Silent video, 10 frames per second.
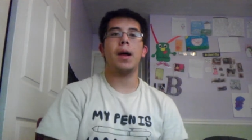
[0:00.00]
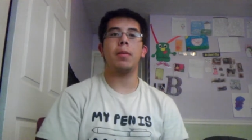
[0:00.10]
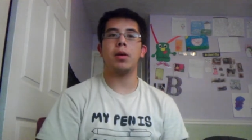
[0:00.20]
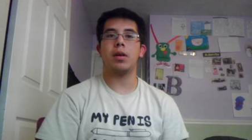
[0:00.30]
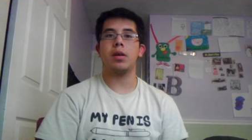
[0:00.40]

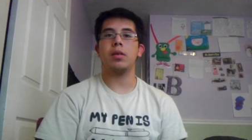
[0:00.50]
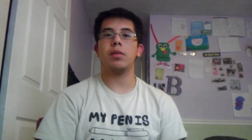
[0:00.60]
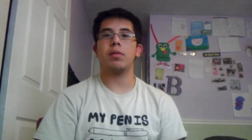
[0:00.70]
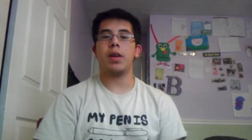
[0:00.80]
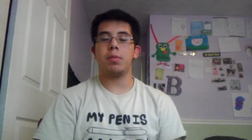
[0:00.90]
I'm
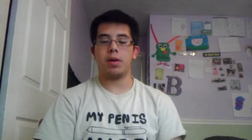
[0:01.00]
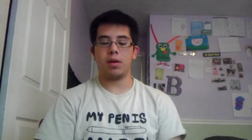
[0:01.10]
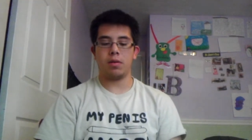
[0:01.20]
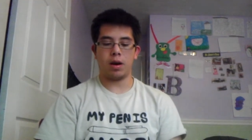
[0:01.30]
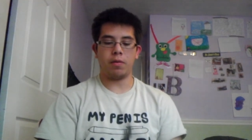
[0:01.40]
gonna vape it
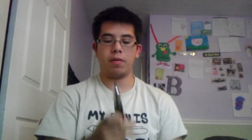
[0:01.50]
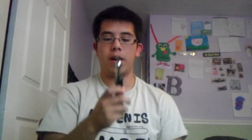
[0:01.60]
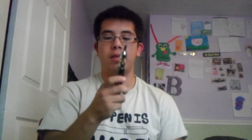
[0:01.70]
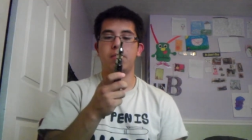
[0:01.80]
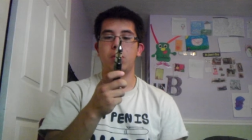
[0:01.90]
at around
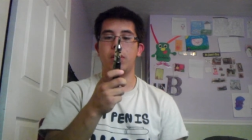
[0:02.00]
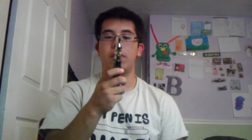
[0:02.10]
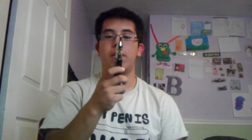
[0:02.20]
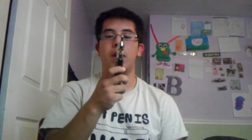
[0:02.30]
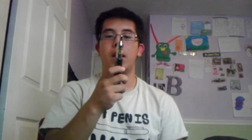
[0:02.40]

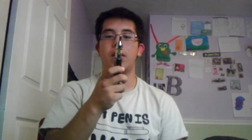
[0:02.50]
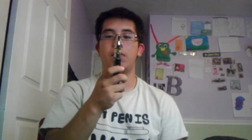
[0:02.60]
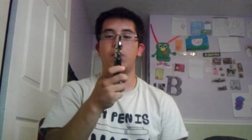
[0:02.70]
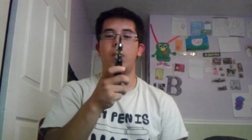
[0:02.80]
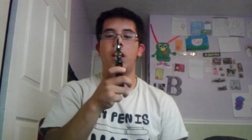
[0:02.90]
5.5
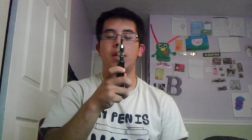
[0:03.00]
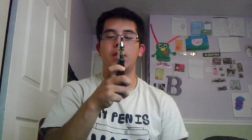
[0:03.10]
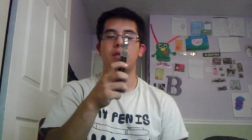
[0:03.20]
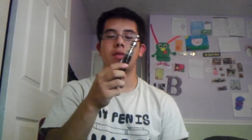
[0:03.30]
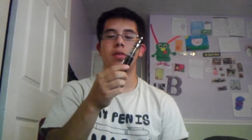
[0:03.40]

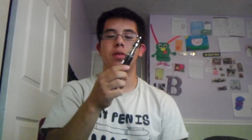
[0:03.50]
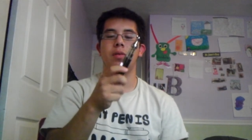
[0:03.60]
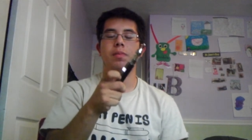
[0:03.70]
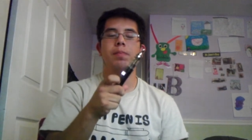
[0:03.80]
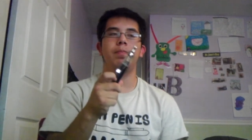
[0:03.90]
watts.
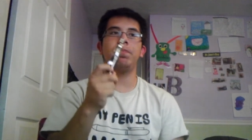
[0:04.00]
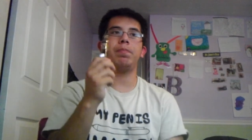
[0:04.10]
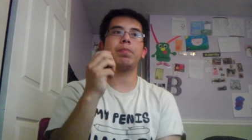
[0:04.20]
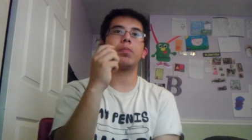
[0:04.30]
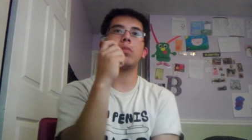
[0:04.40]
Let
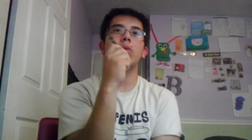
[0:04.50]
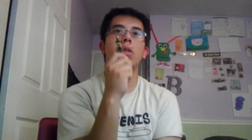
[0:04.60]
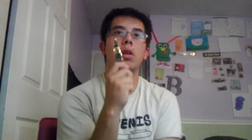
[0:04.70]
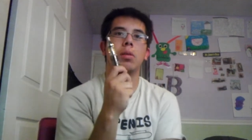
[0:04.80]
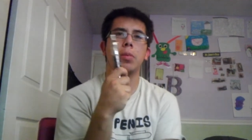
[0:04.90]

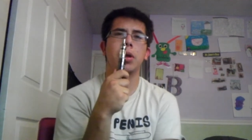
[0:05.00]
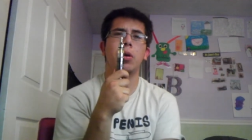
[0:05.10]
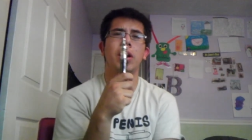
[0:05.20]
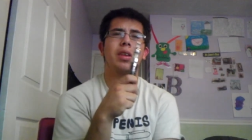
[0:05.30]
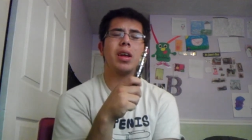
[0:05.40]
me go
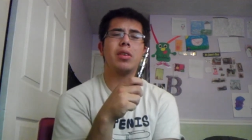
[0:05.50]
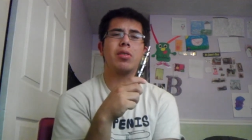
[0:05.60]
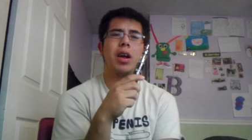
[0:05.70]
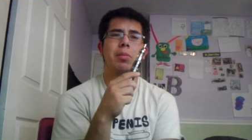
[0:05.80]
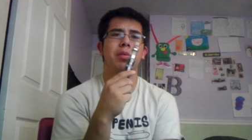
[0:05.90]
ahead and take a
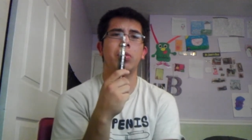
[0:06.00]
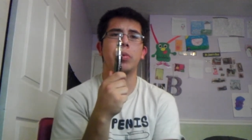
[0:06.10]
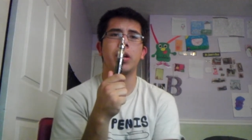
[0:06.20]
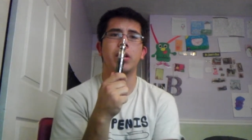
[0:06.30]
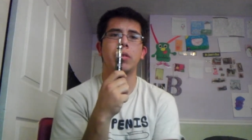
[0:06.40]
drag before
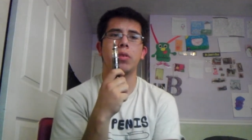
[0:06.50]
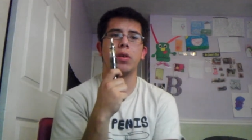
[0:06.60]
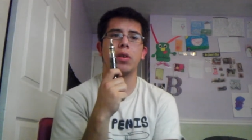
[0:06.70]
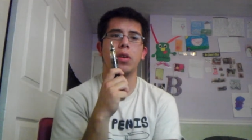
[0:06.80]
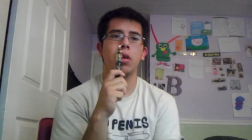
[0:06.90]
we get any
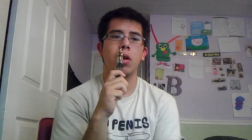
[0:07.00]
further.